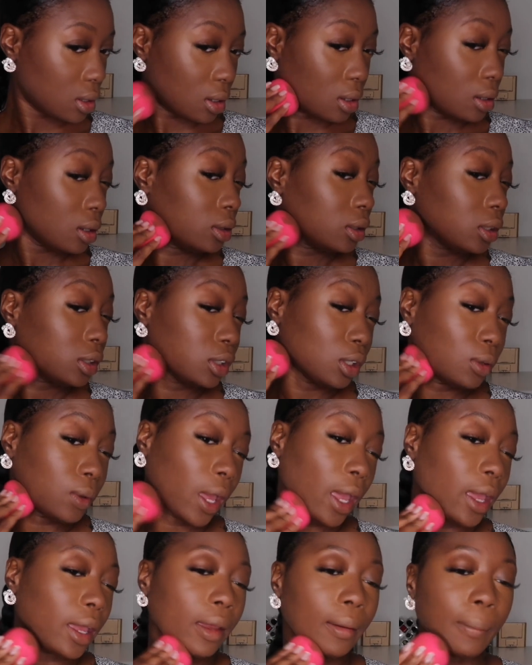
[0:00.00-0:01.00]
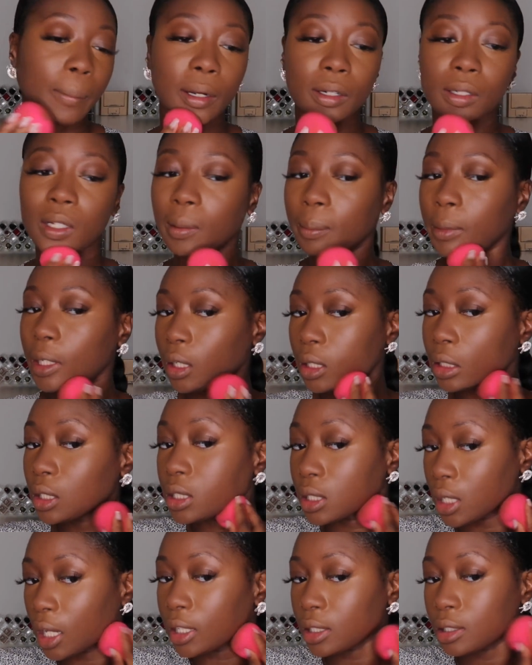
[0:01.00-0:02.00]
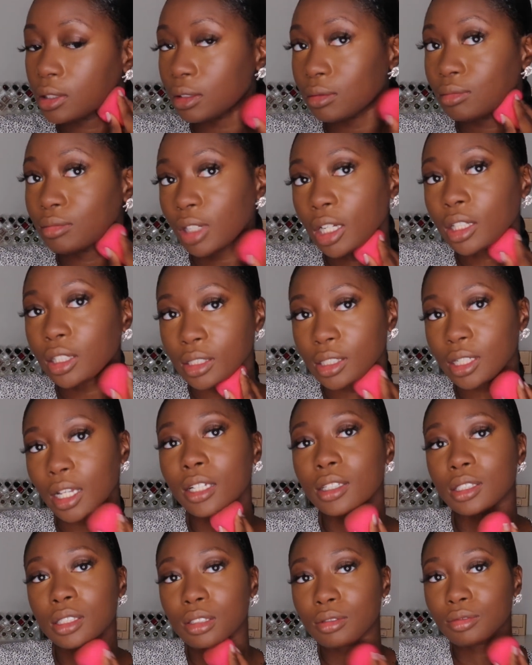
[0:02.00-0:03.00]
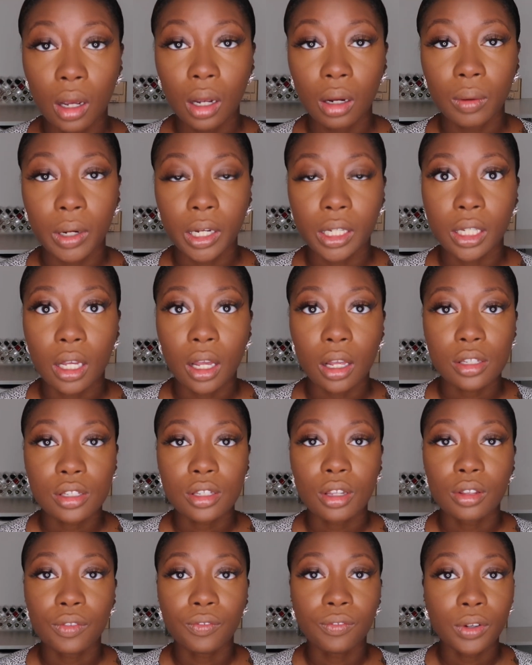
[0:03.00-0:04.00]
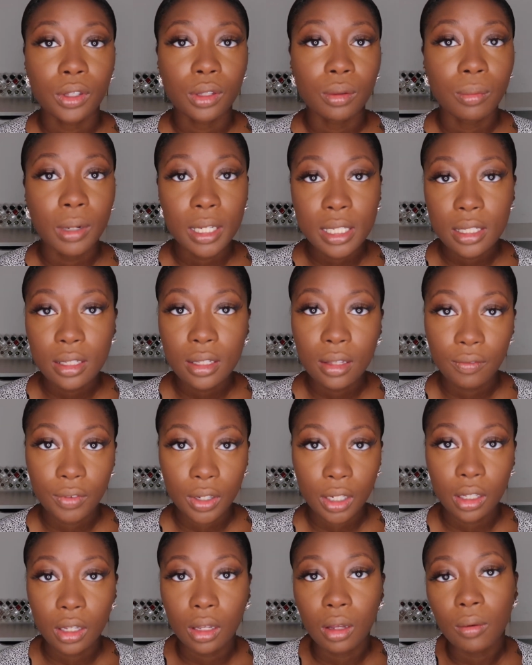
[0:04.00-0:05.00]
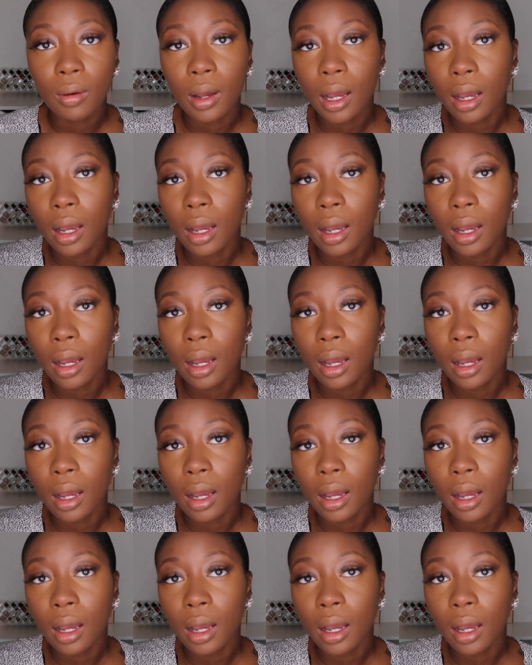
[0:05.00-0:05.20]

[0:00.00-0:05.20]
And it looks okay in person. I mean, it looks nice. It looks nice. All right, y'all. So for the rest of the video,